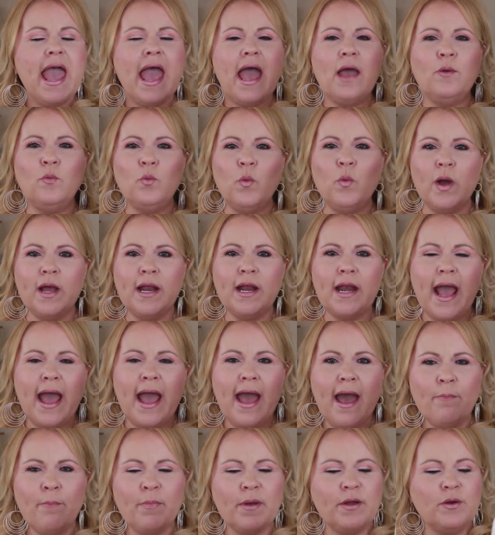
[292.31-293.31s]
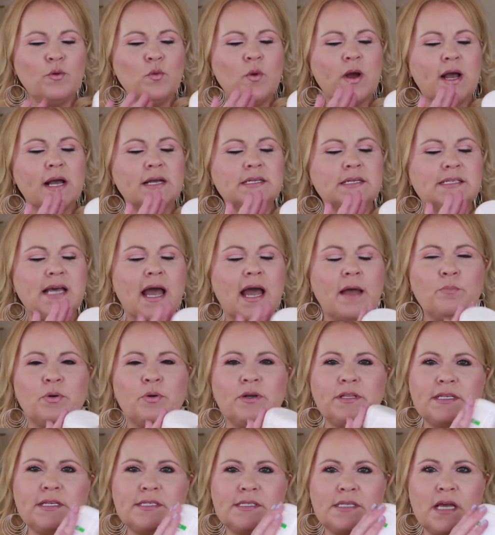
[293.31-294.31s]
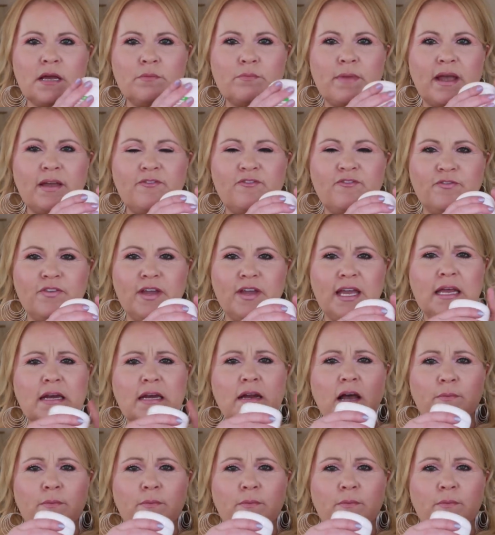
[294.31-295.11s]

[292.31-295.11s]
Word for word: And what happened was I put this on my feet,